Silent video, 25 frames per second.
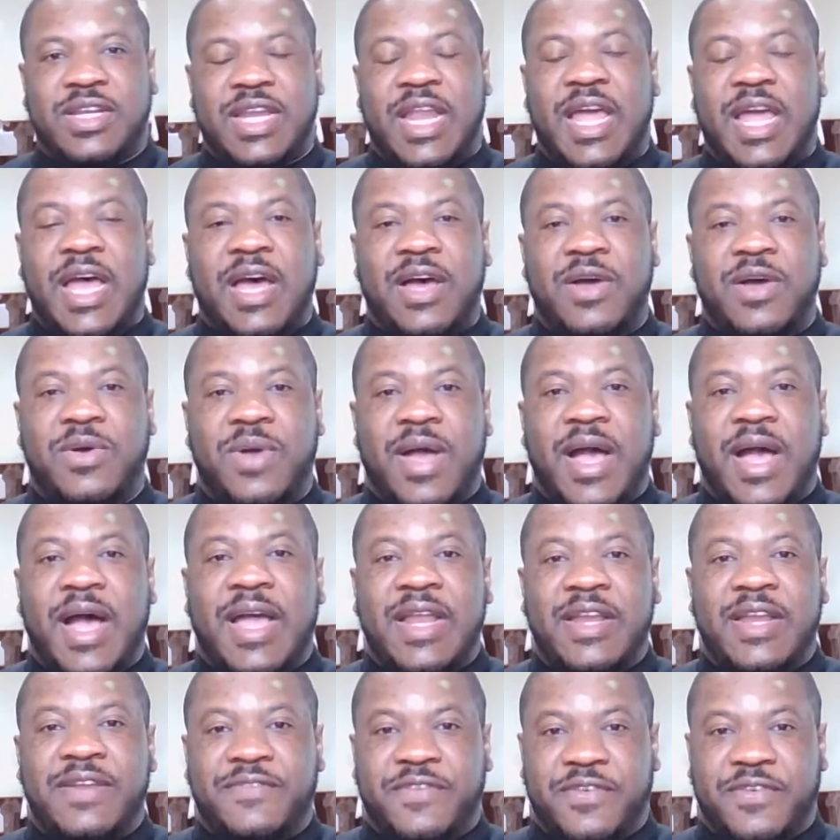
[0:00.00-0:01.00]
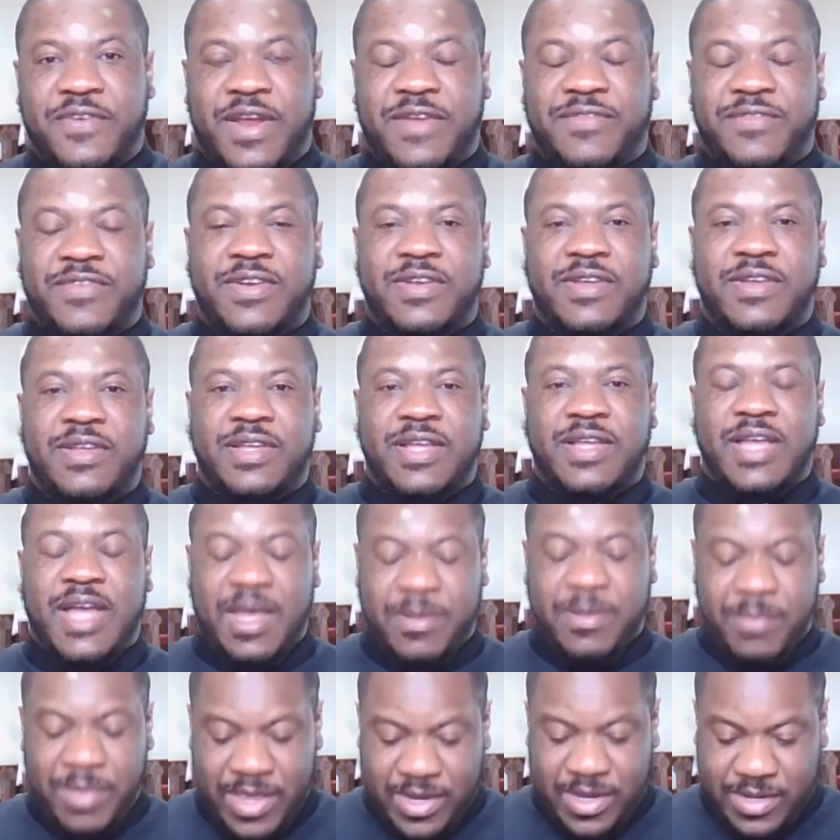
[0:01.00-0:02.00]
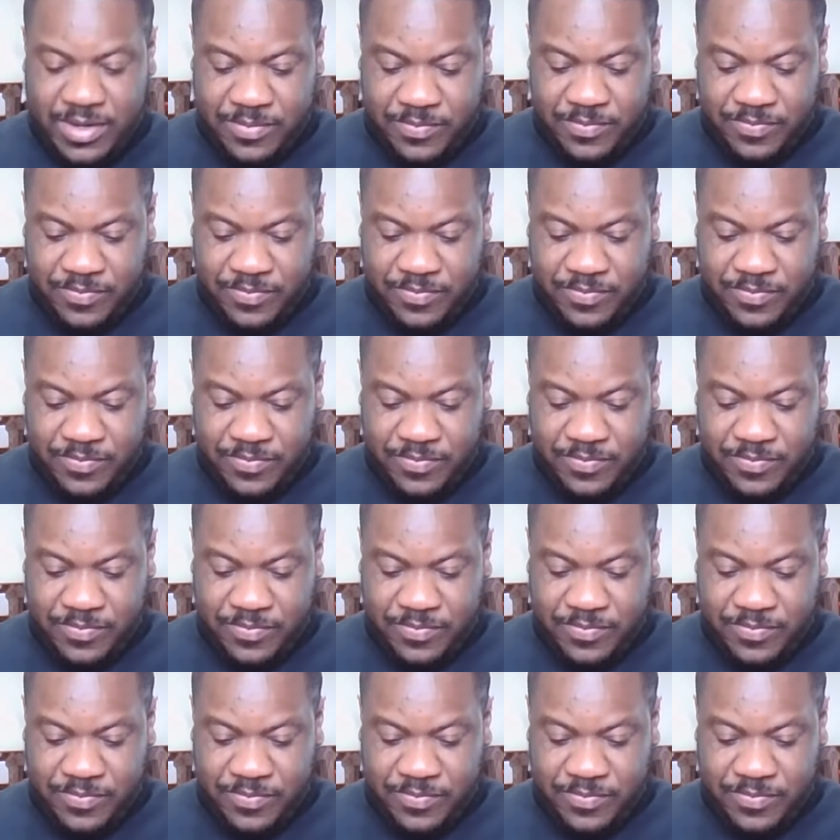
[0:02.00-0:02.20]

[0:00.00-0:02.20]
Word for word: now and forever. Amen.